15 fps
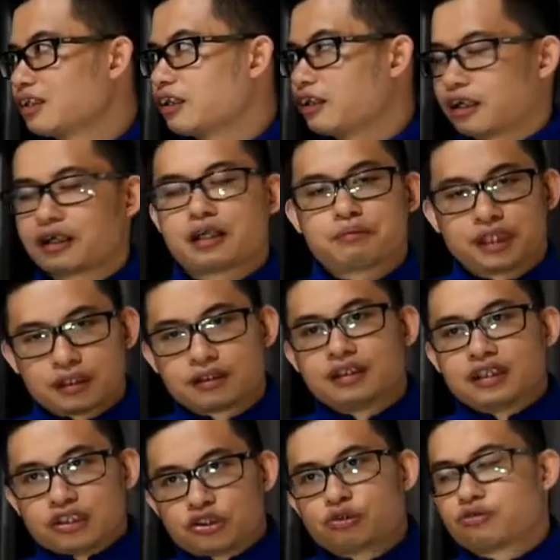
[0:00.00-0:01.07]
I mean,
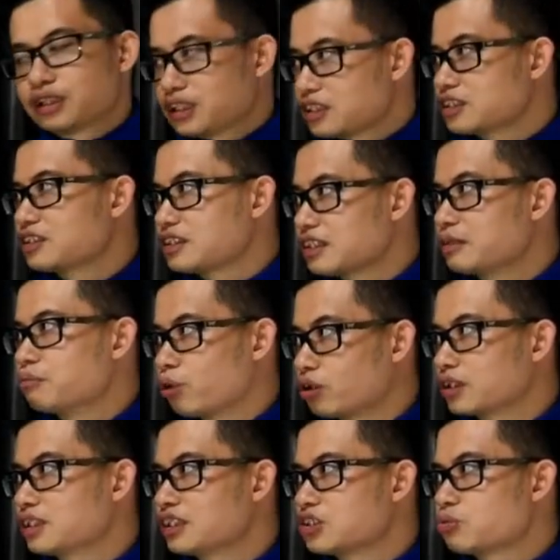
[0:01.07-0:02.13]
children is
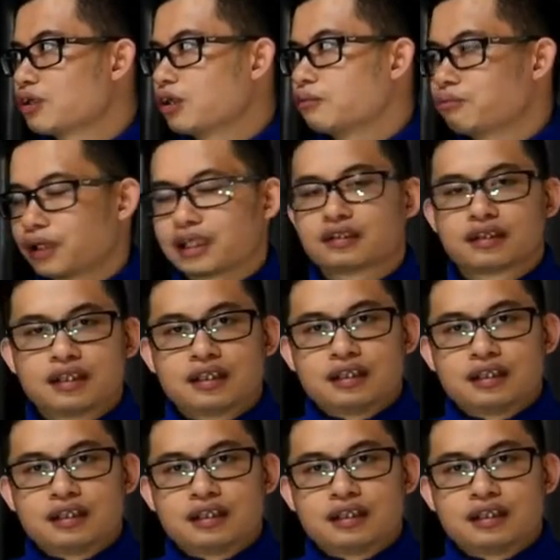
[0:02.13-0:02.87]
important as well, but